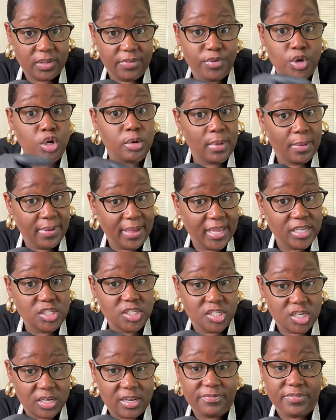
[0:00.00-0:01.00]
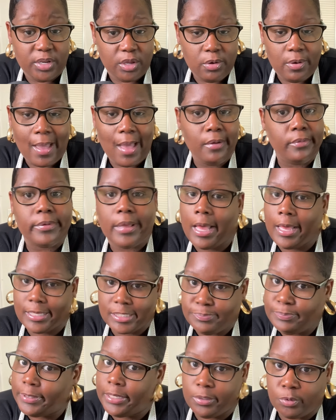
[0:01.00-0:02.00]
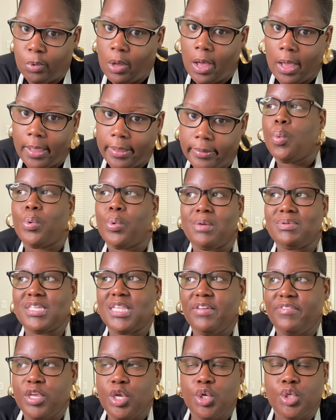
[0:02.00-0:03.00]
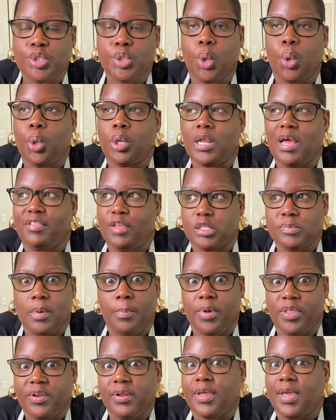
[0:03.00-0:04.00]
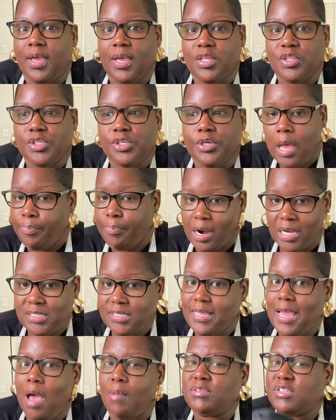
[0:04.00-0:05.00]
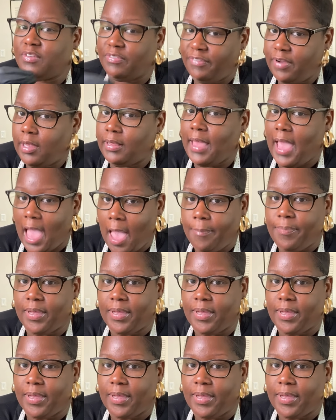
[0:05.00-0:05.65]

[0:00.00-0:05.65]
you go to my page and check the video out, I explained why. When I was 11 years old, I lost my mother to cancer. Prior to that, I was a fairly happy